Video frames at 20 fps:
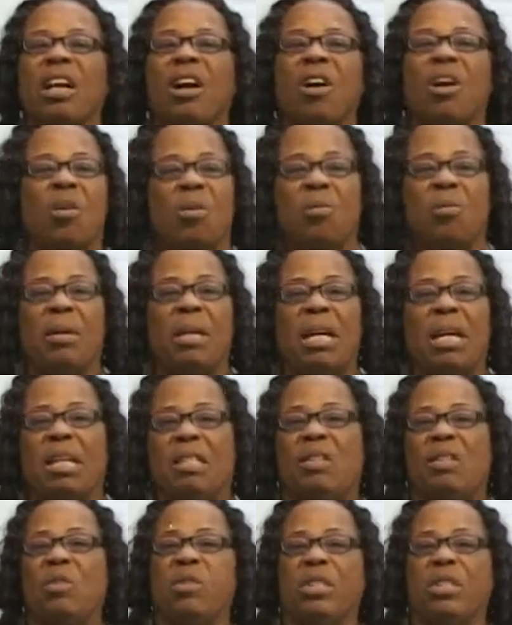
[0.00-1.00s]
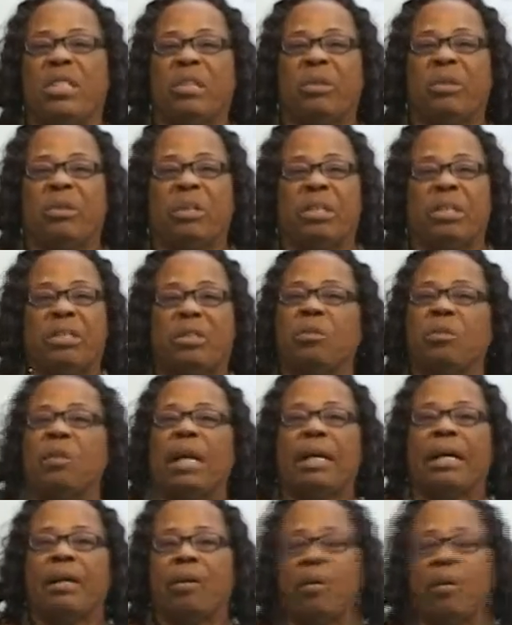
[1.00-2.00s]
oh, when I used to go to
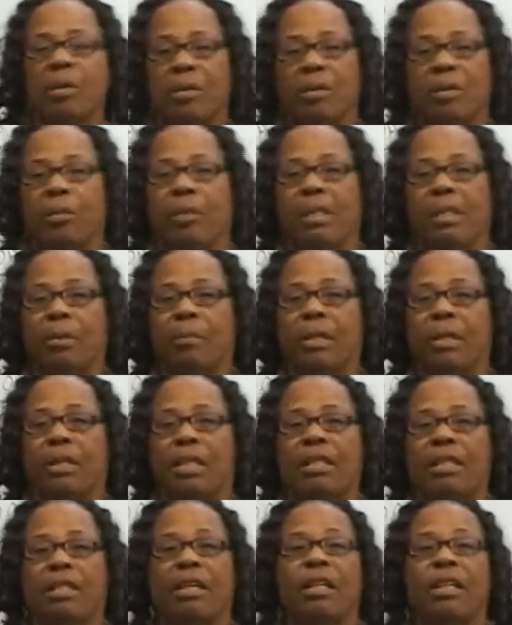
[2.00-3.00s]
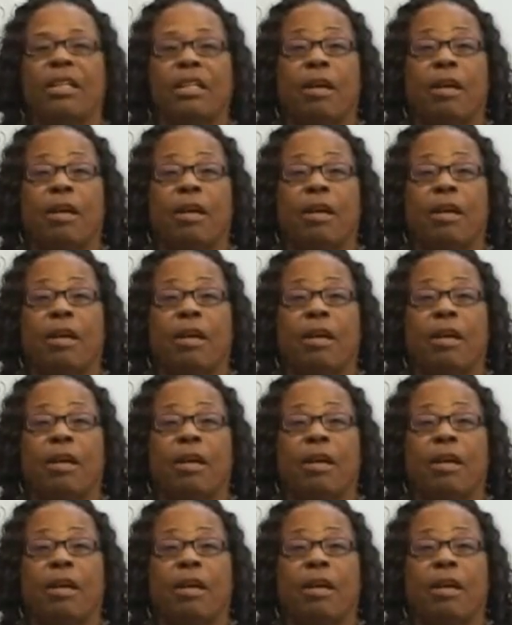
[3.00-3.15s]
school, I couldn't do mathematics,